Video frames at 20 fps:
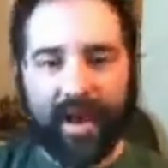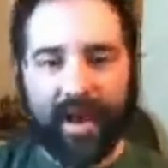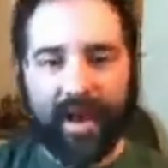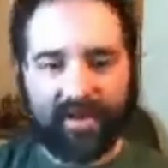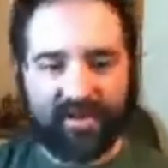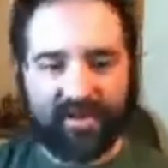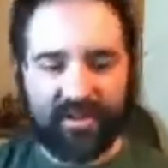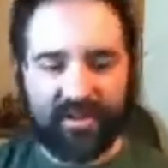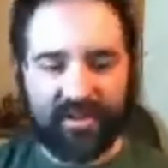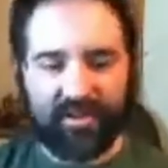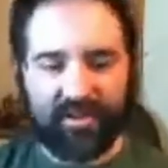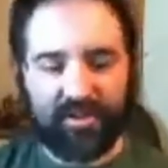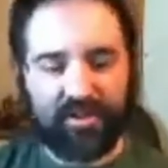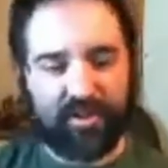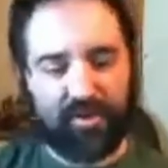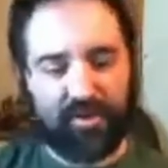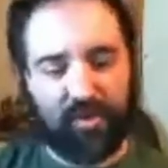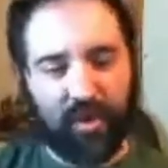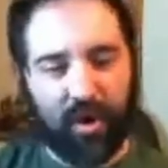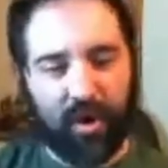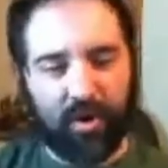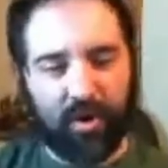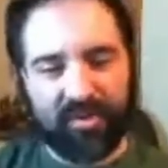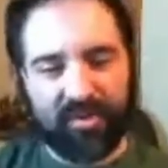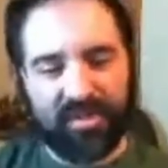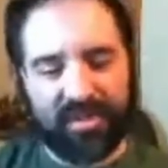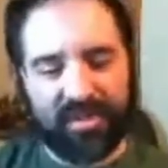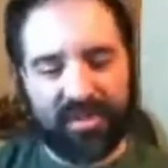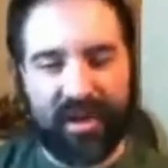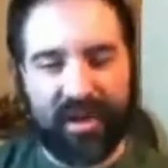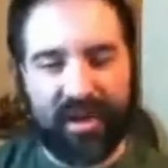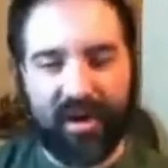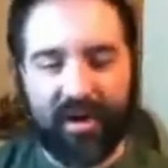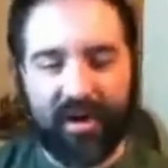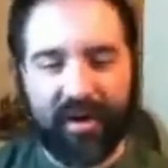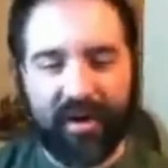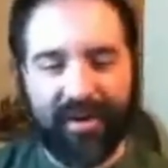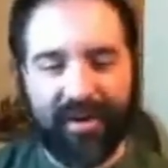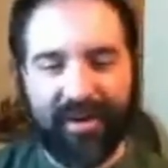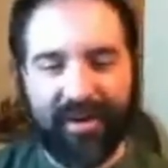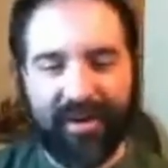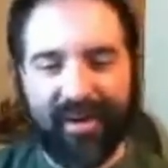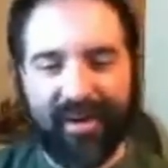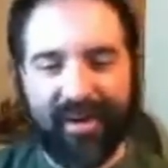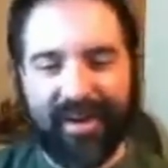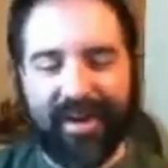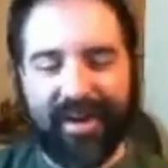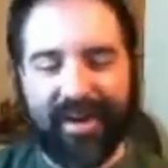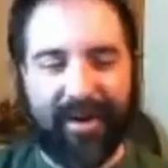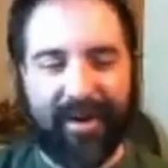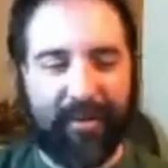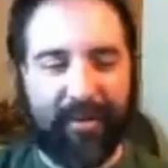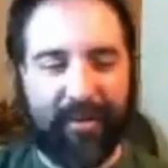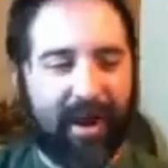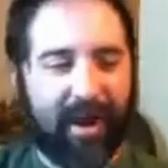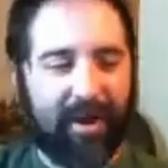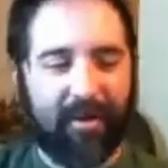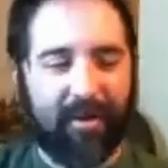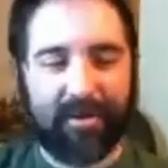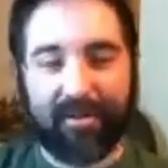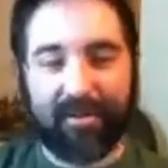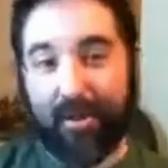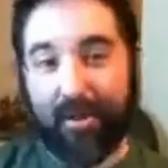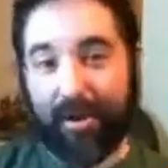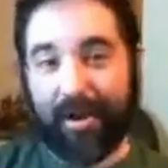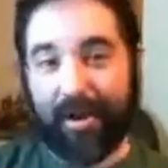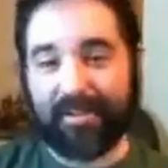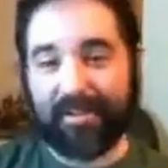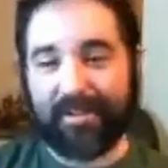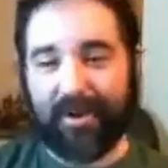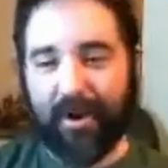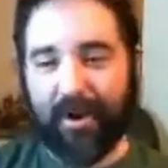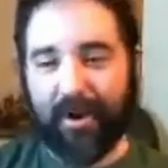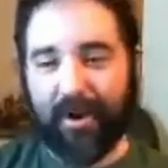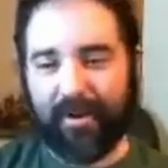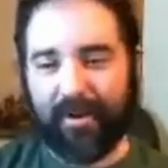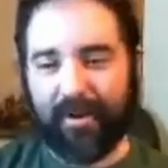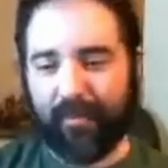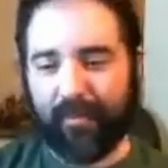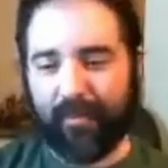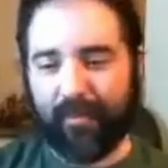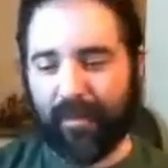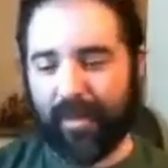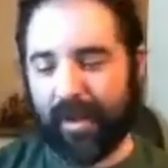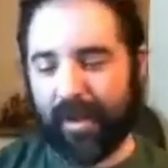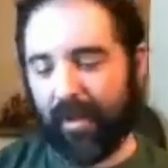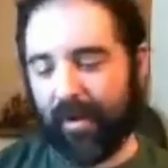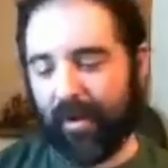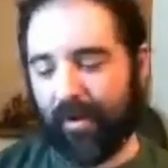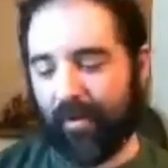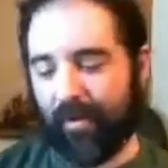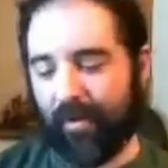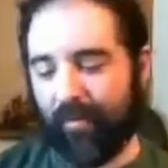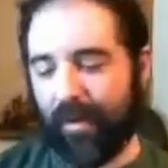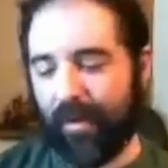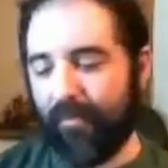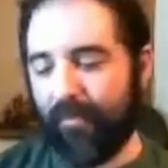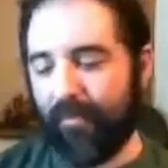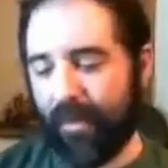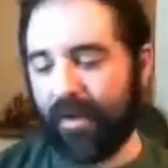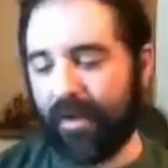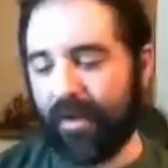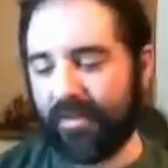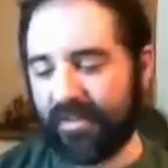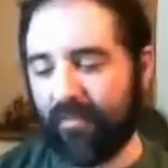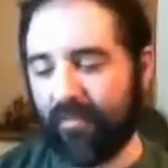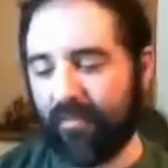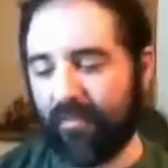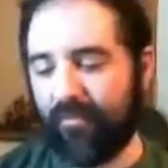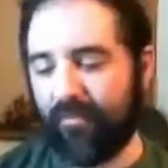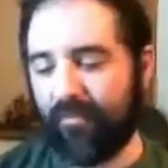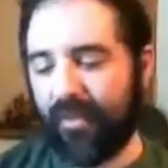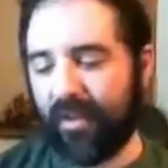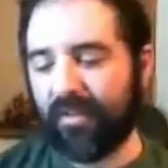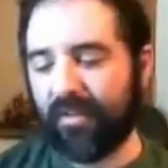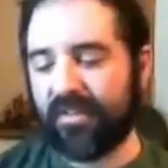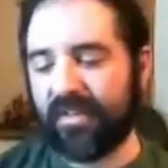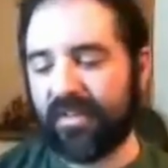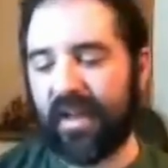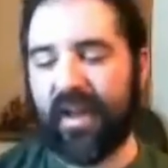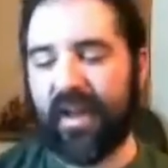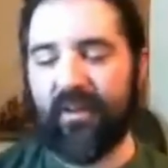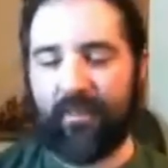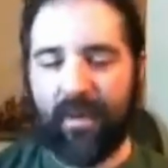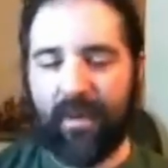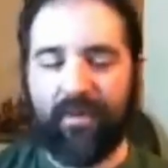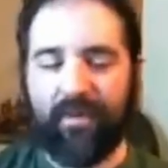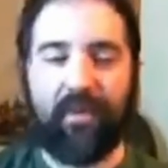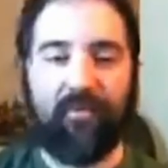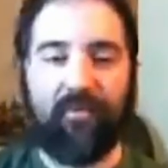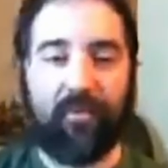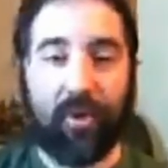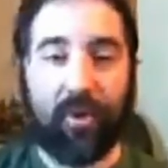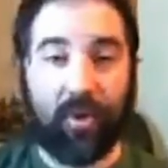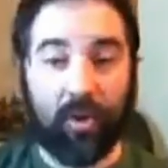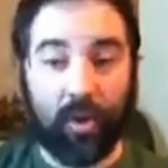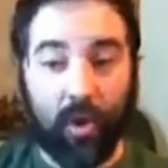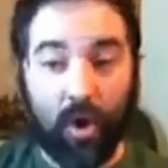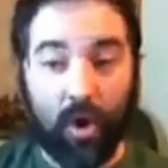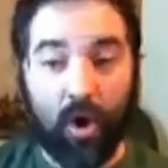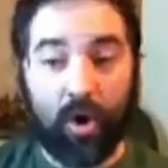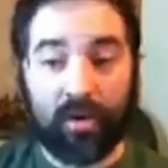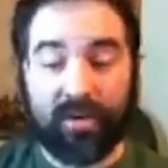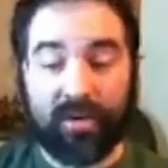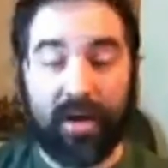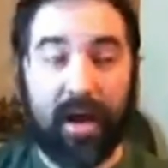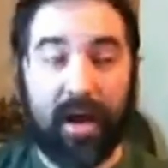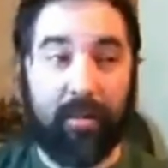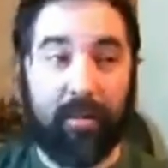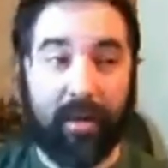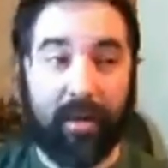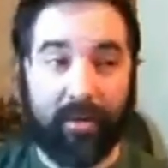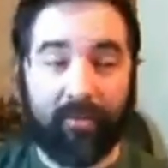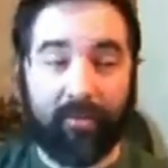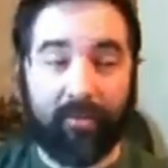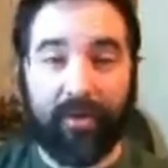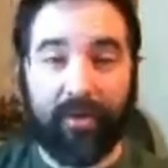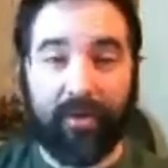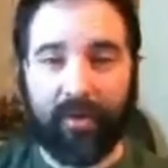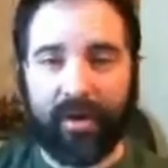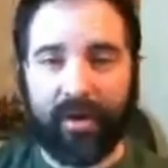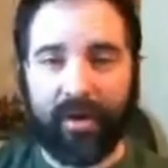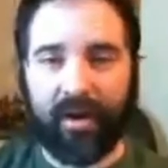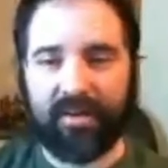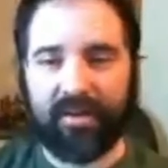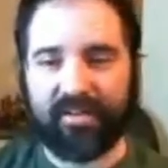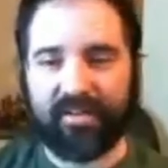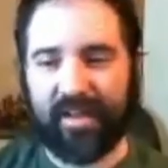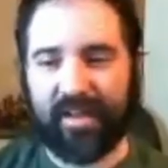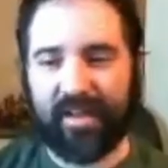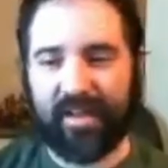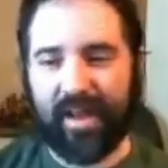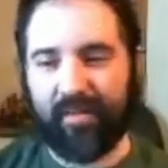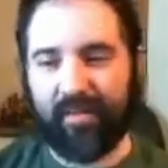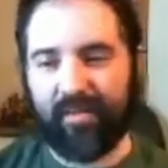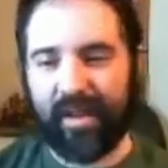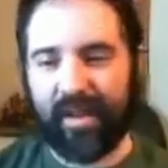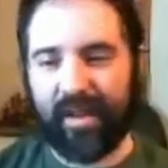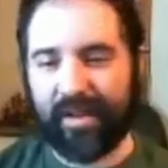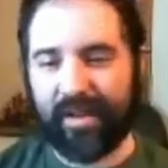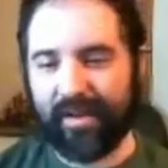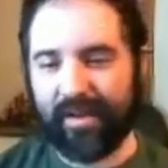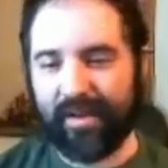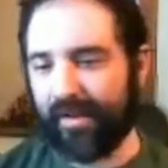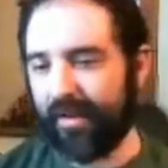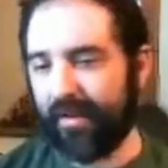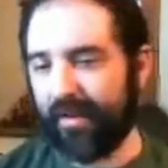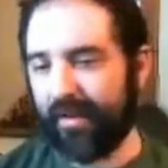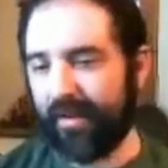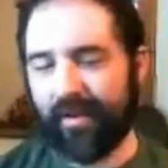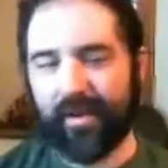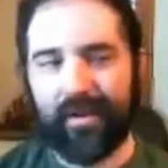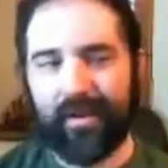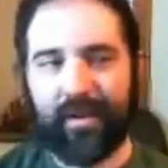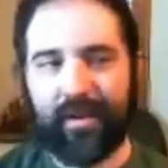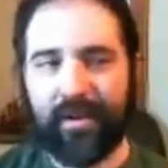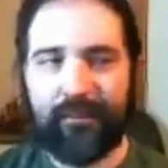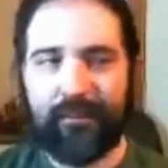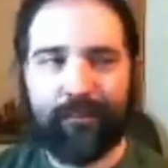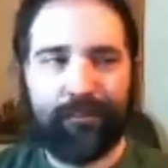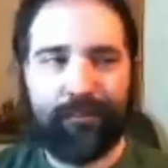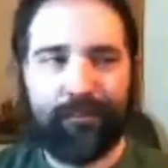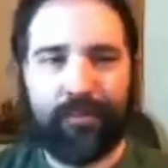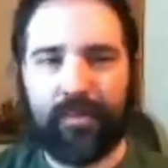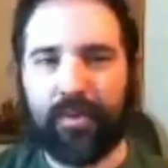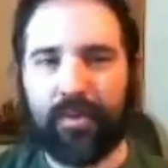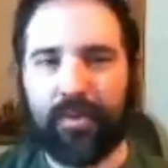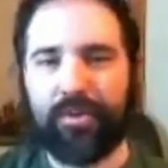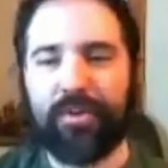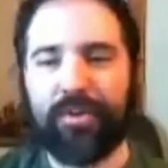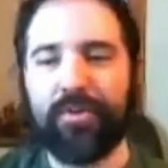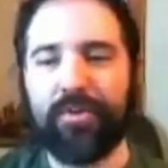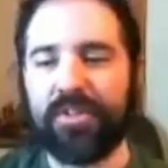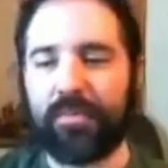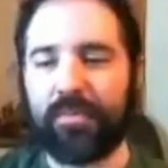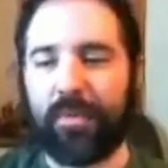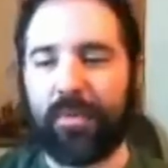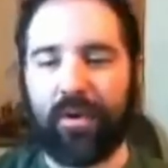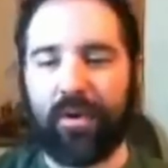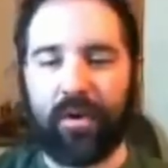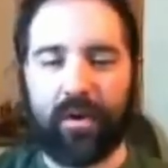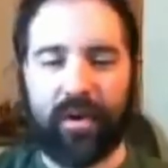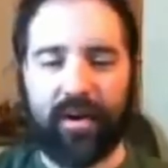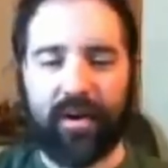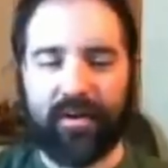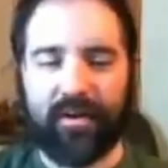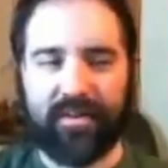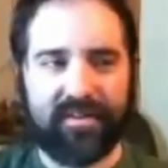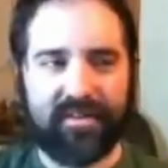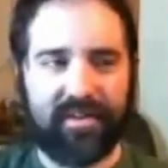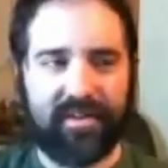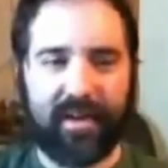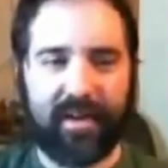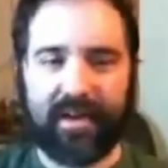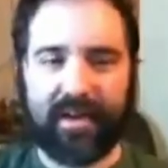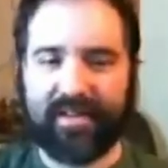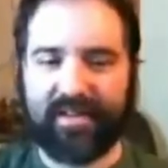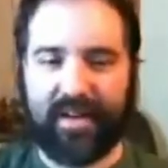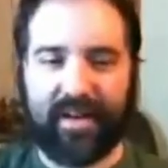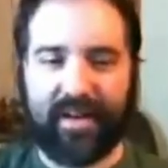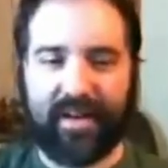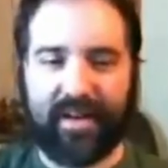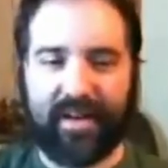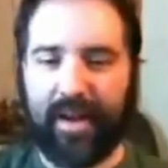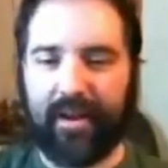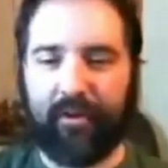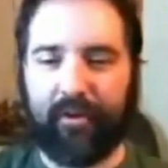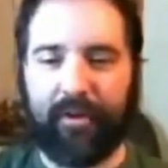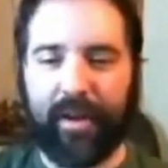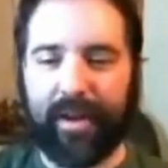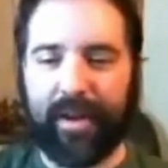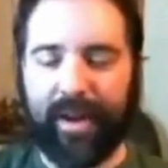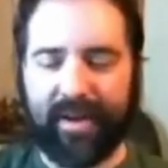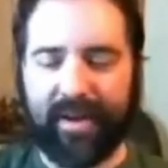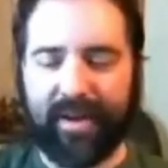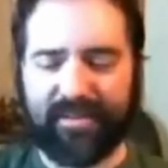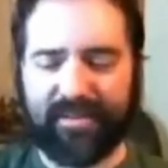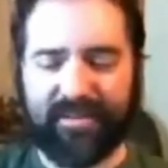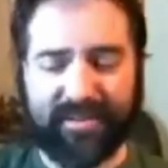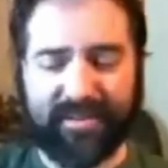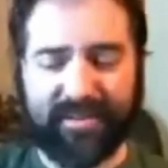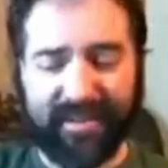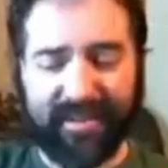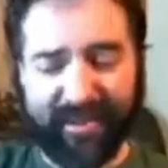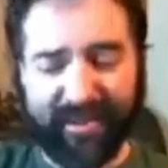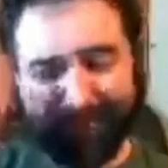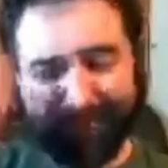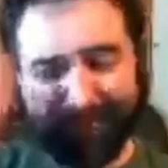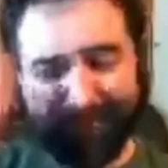I know it's hard to get started, but like I've been on some fields that have been there for a long time, like 3-4 years, and they have like 2 Springer guns and, like I said, a can of green gas. It's like, is that really a pro shop guy?